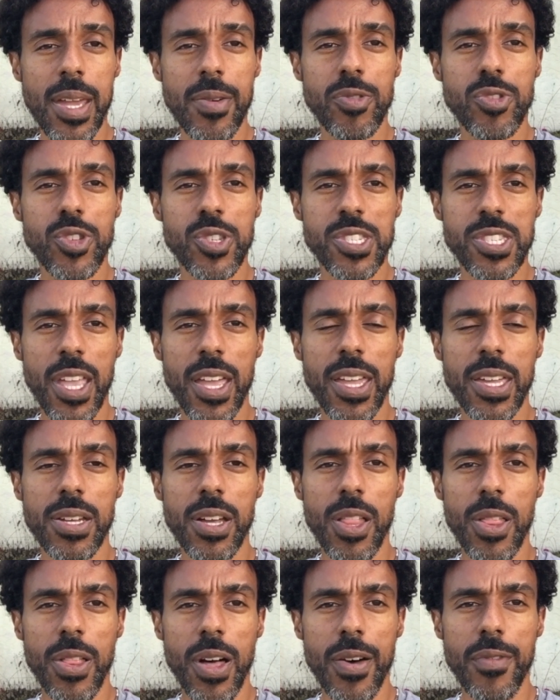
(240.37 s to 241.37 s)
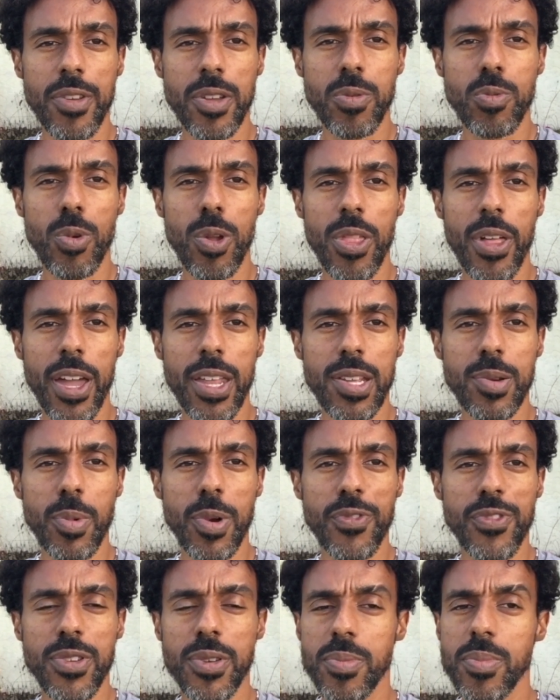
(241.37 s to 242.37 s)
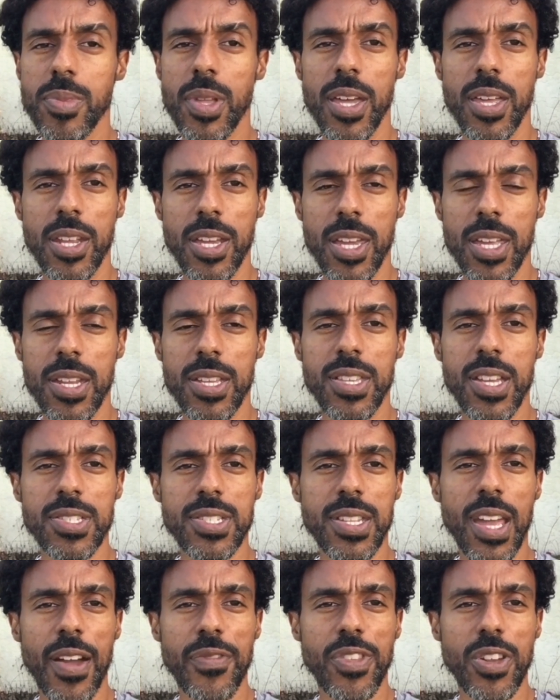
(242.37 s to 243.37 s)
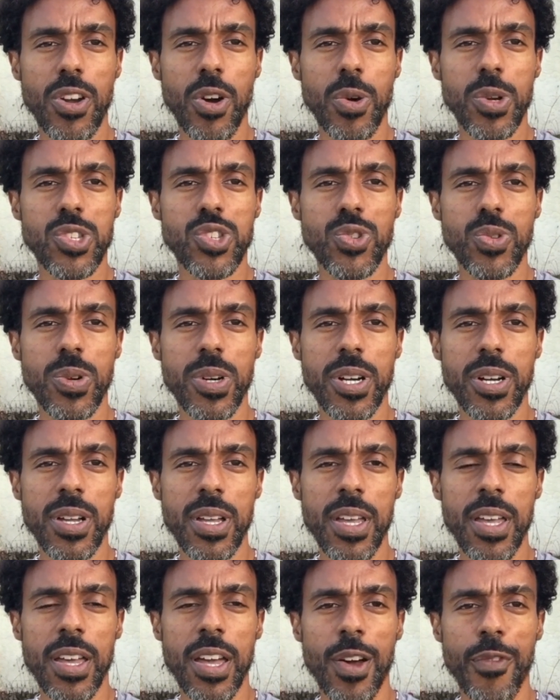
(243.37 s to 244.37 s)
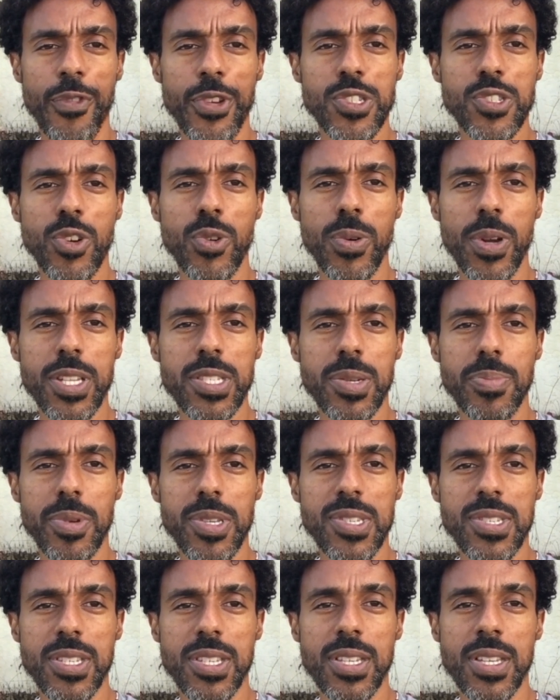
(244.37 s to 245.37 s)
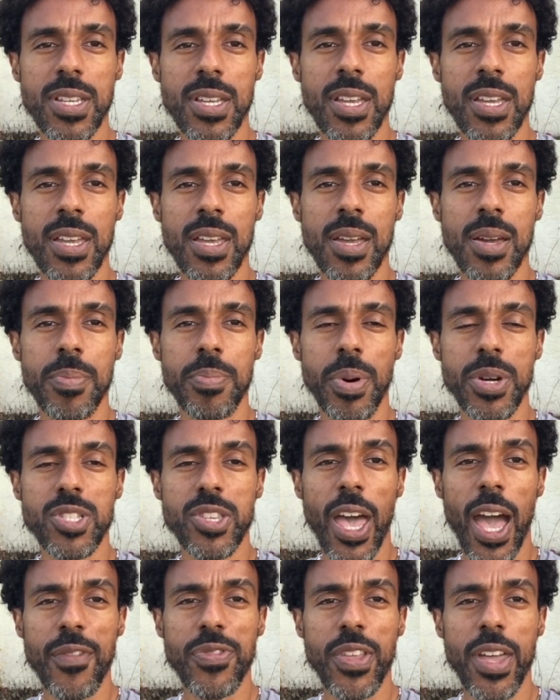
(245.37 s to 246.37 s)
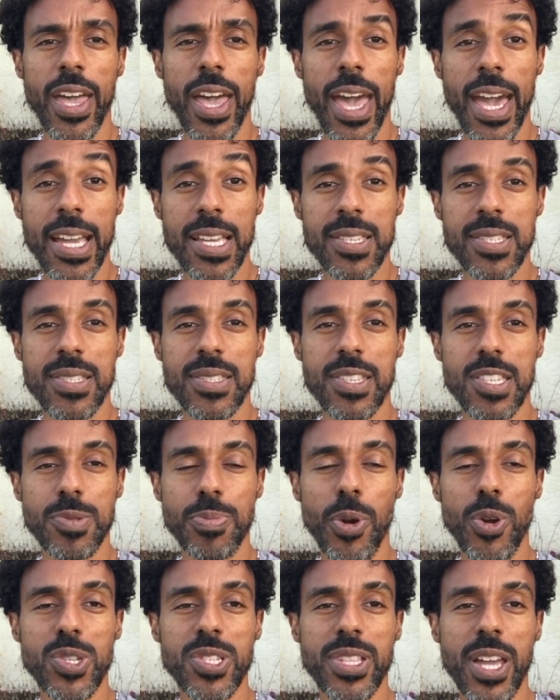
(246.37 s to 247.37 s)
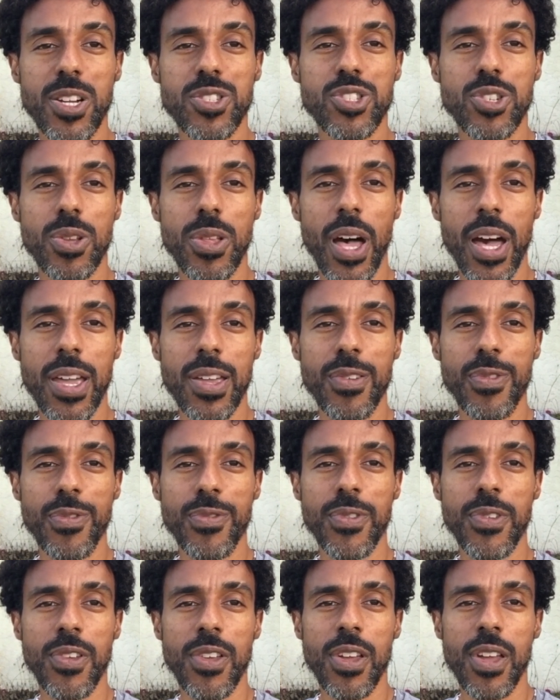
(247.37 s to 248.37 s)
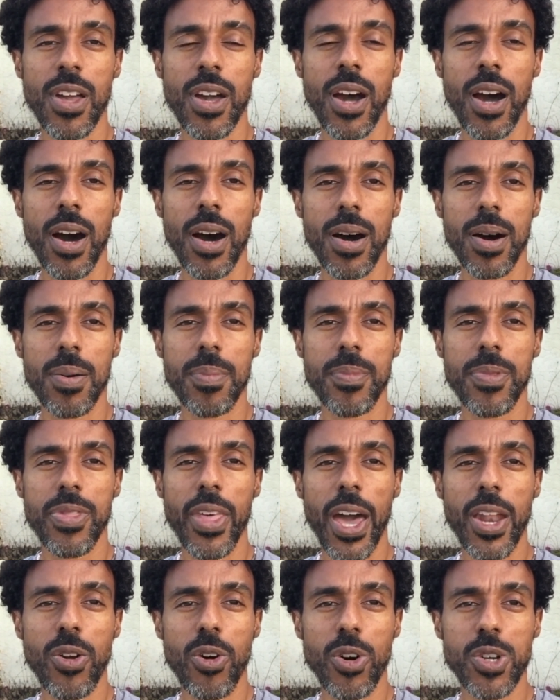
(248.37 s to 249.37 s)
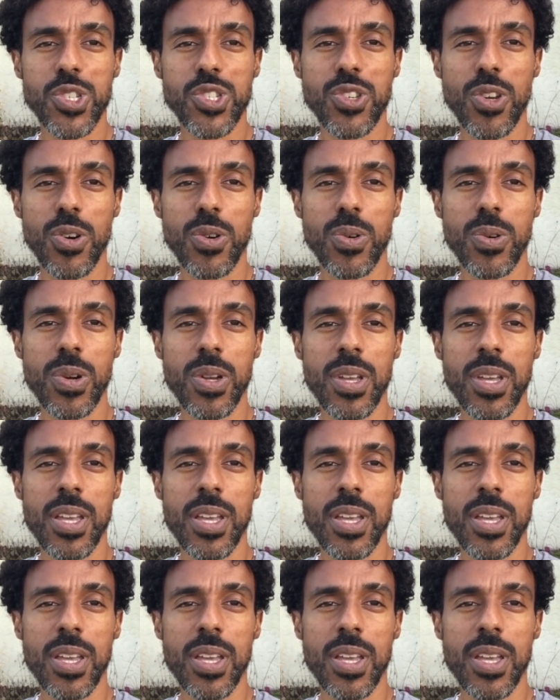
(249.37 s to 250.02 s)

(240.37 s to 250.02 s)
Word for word: able to stay in a loving relating with them and again it doesn't have to go into a, a physical intimacy but to have to x this person out your life um, that also